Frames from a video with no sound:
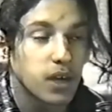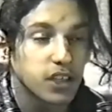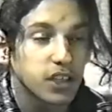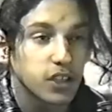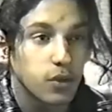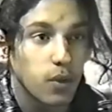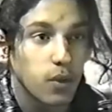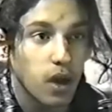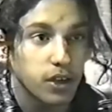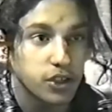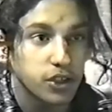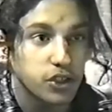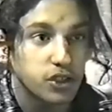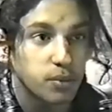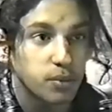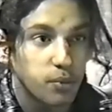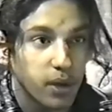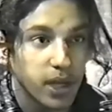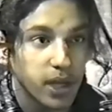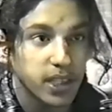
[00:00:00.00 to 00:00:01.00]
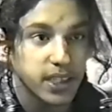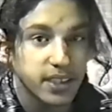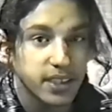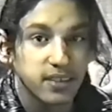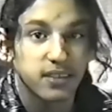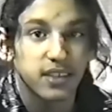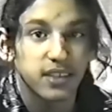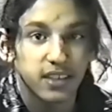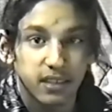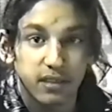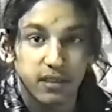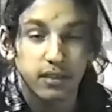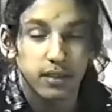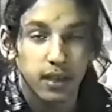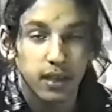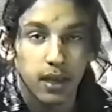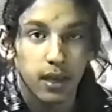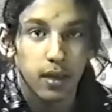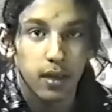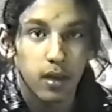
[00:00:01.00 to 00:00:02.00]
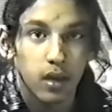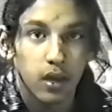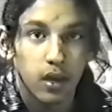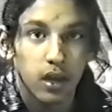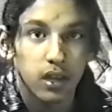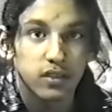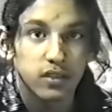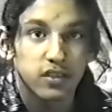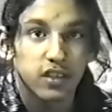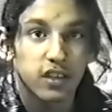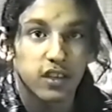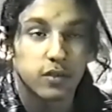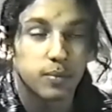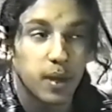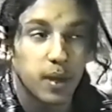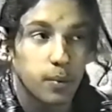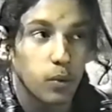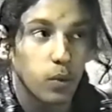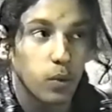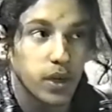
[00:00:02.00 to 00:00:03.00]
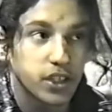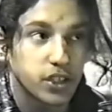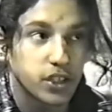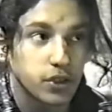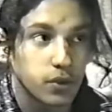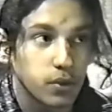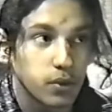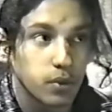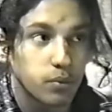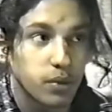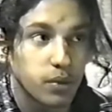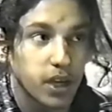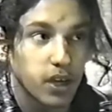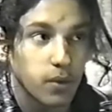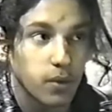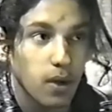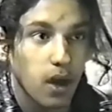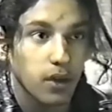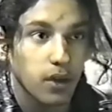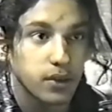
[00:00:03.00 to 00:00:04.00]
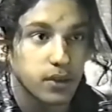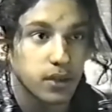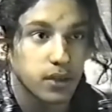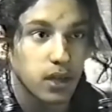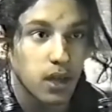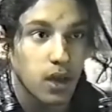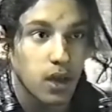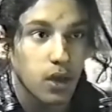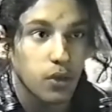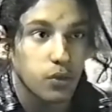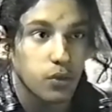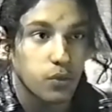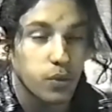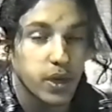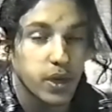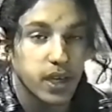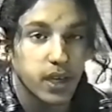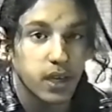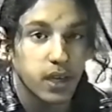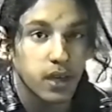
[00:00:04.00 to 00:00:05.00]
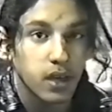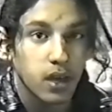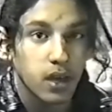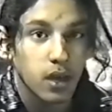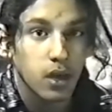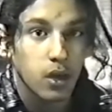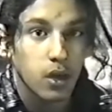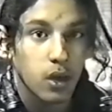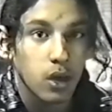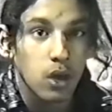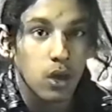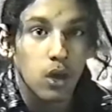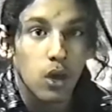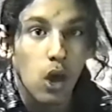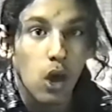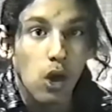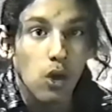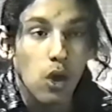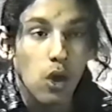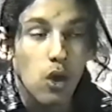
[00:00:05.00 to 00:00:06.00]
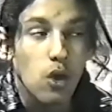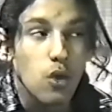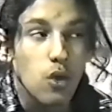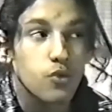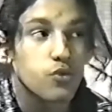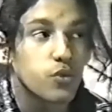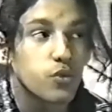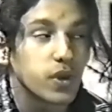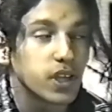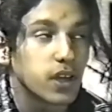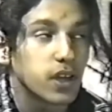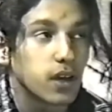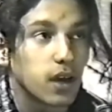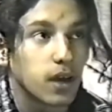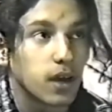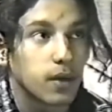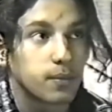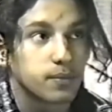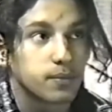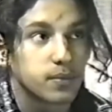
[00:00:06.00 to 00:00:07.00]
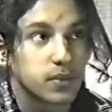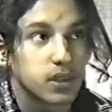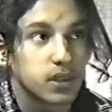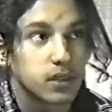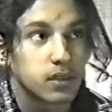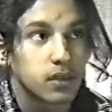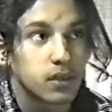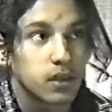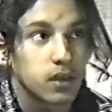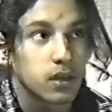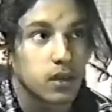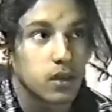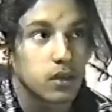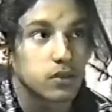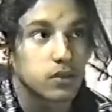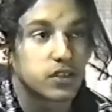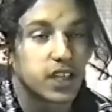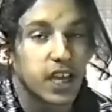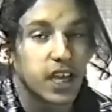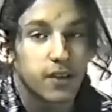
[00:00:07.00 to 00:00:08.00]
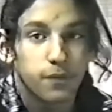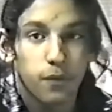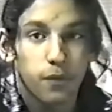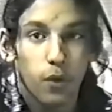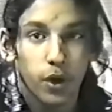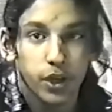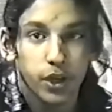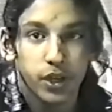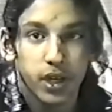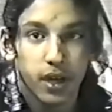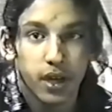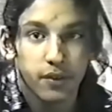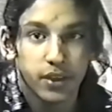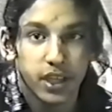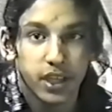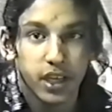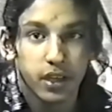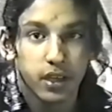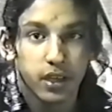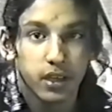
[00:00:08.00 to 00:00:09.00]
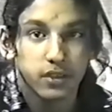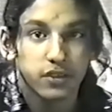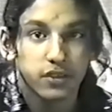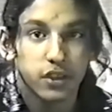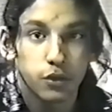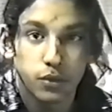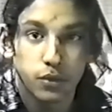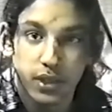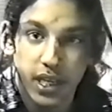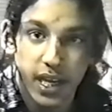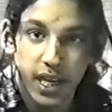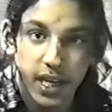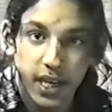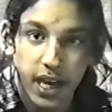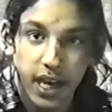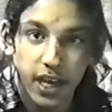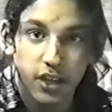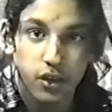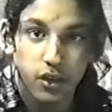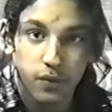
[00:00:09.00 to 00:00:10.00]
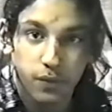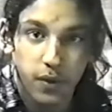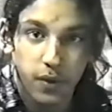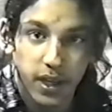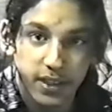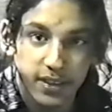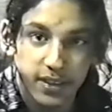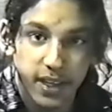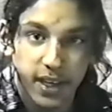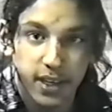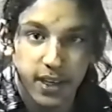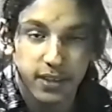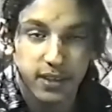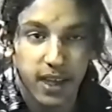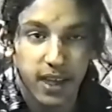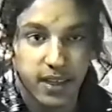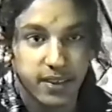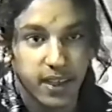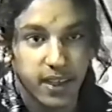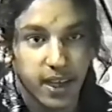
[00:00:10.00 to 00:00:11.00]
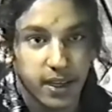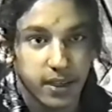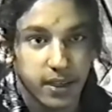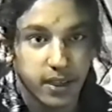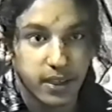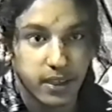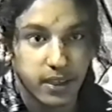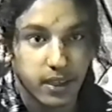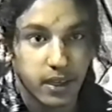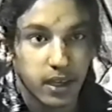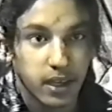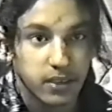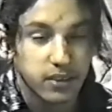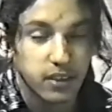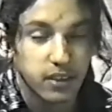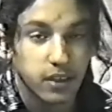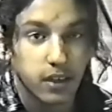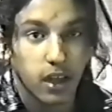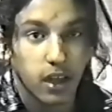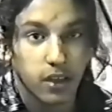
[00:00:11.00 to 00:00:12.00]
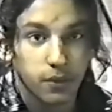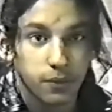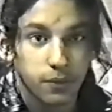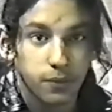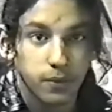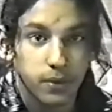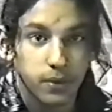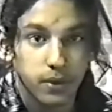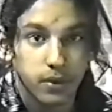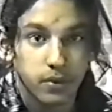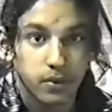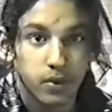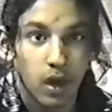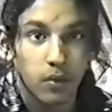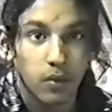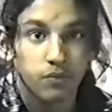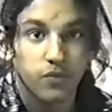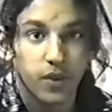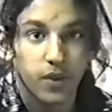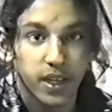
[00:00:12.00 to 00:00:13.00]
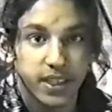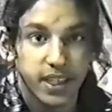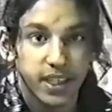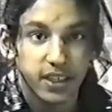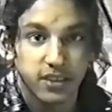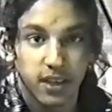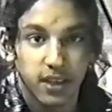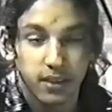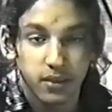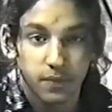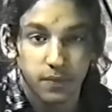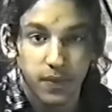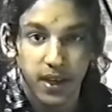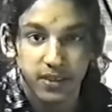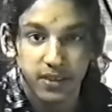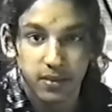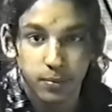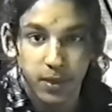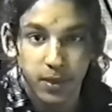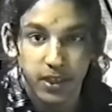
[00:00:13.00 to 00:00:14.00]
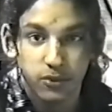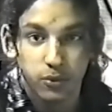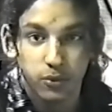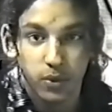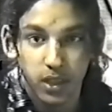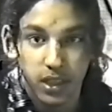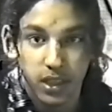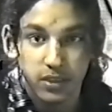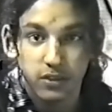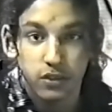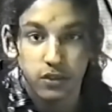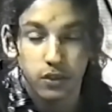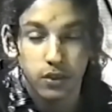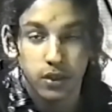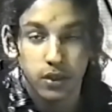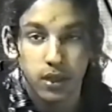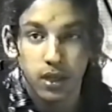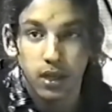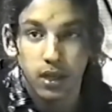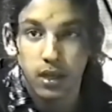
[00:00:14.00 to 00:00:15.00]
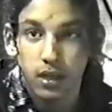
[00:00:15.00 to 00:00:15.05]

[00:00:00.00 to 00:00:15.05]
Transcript: Underground, you should bring at least six people with you. Bring around three to dig for you and everything. So you dig and your friend digs, and then it's another friend digs. You have to find some place really secluded,